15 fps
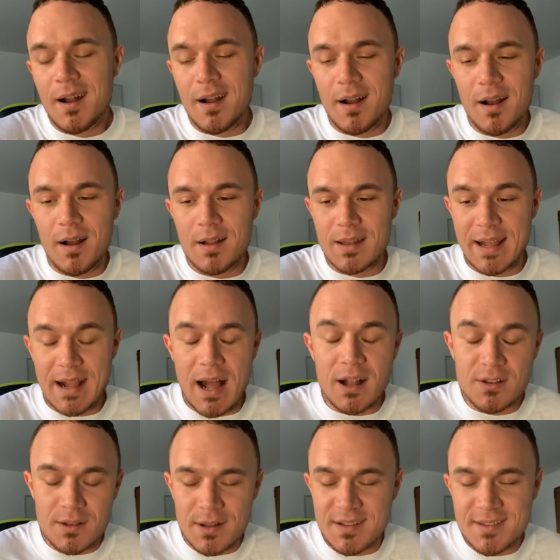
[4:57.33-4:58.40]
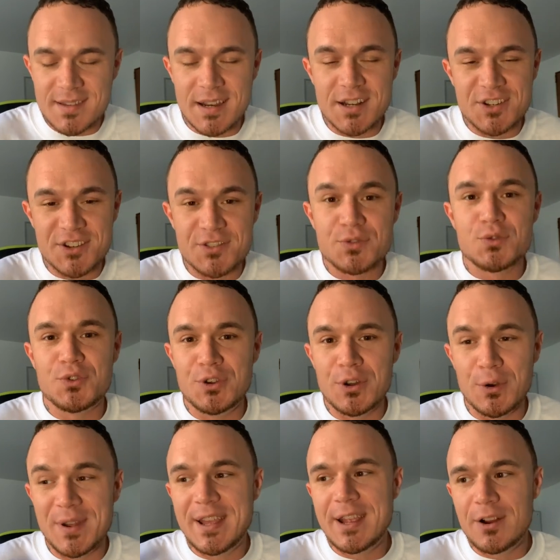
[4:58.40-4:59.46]
Like I'll, instead of just,
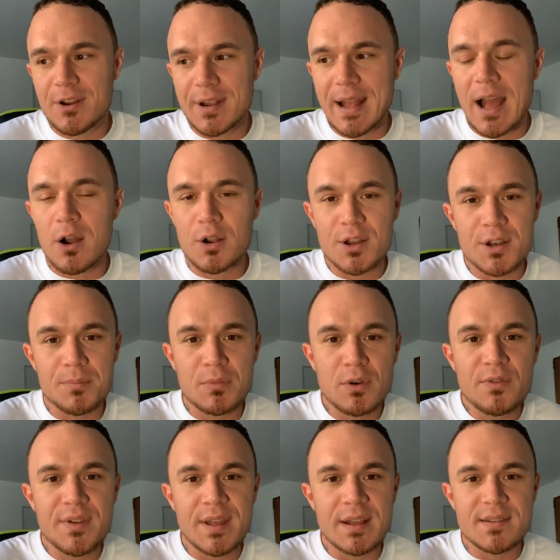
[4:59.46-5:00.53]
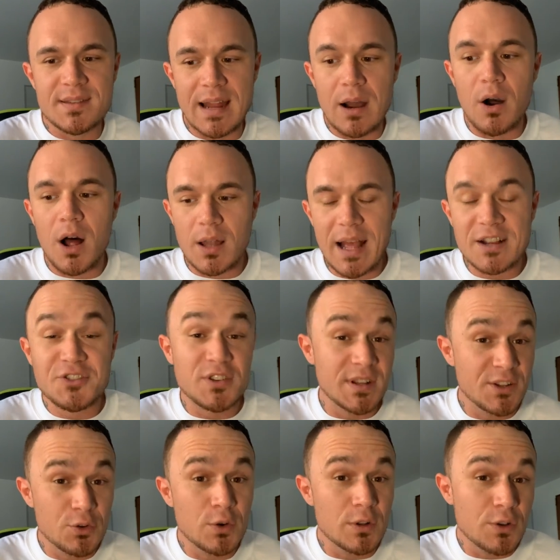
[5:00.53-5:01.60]
hearing how good a movie is, now I'll
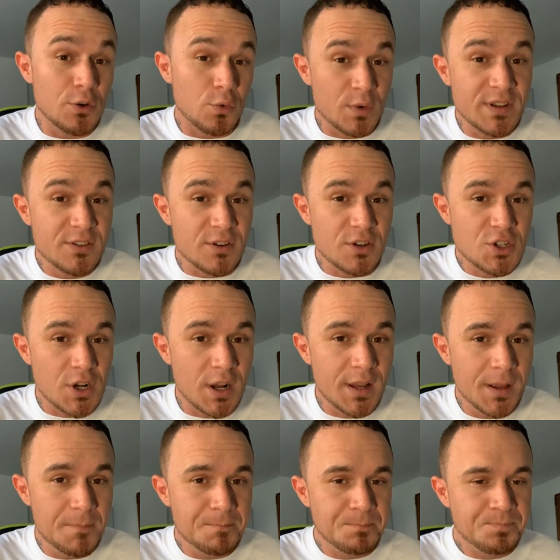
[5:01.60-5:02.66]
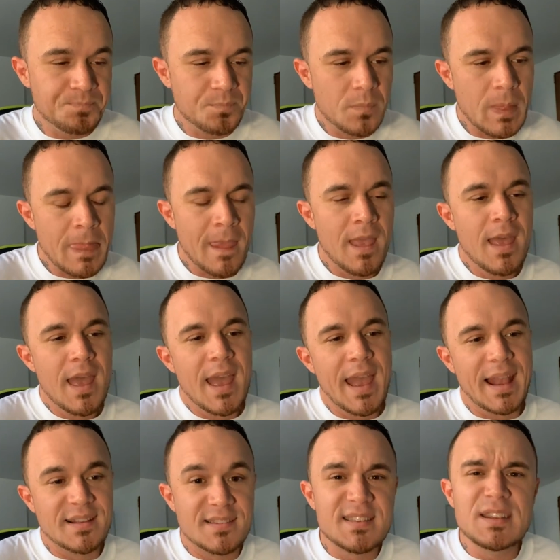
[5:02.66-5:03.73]
actually do a little research on it
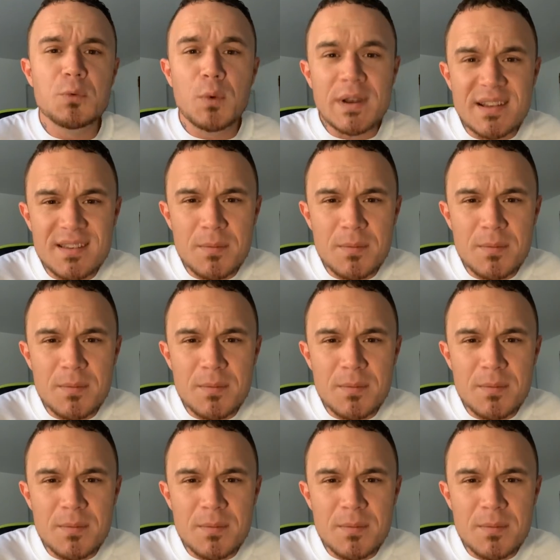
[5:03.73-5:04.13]
and see what it's